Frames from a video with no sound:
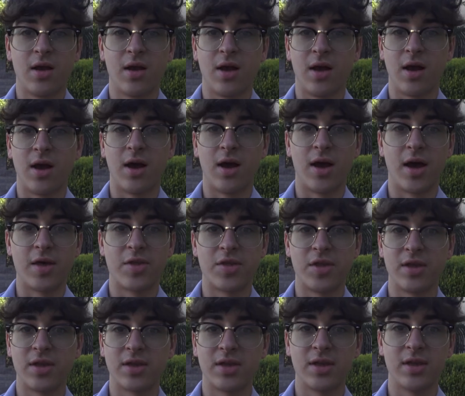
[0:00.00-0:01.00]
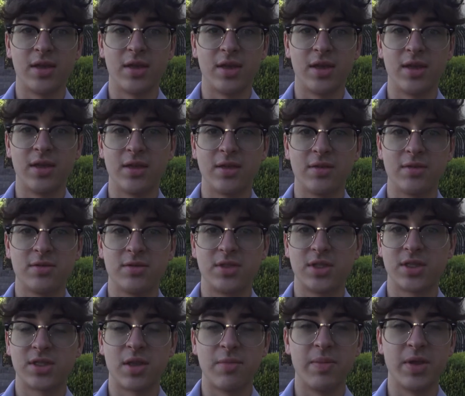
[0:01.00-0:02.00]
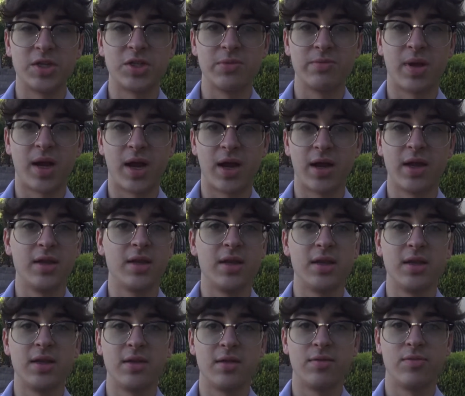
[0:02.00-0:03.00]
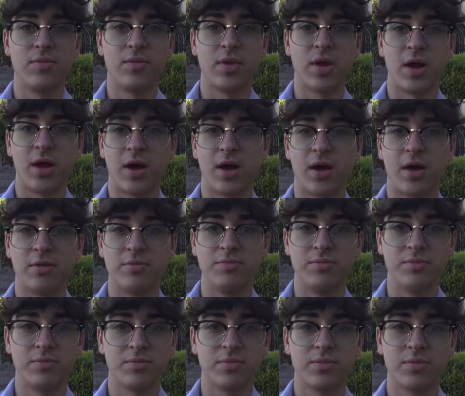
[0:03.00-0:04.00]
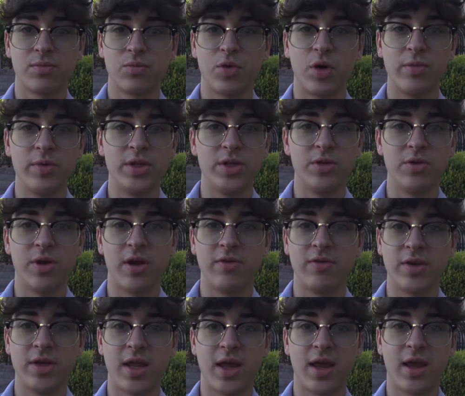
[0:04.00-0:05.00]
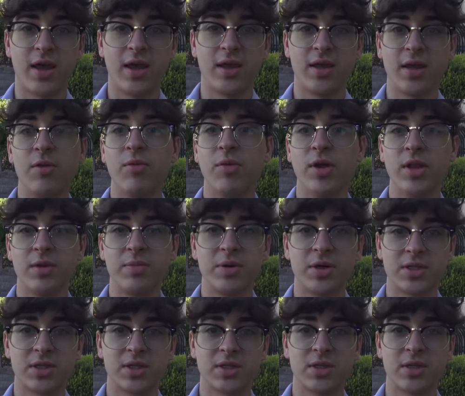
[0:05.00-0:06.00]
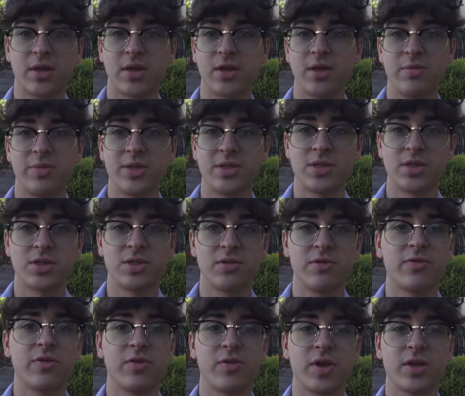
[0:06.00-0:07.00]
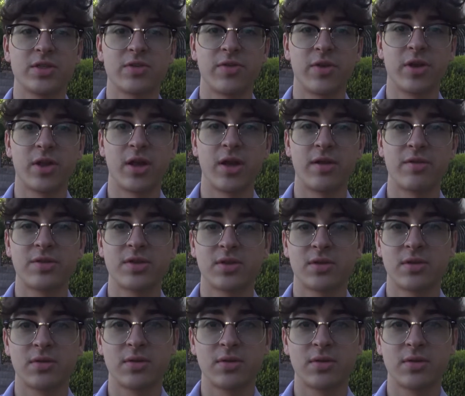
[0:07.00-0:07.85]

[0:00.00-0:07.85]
I think it just the mission behind it, what we do every day, really puts us in a good position for the rest of our lives.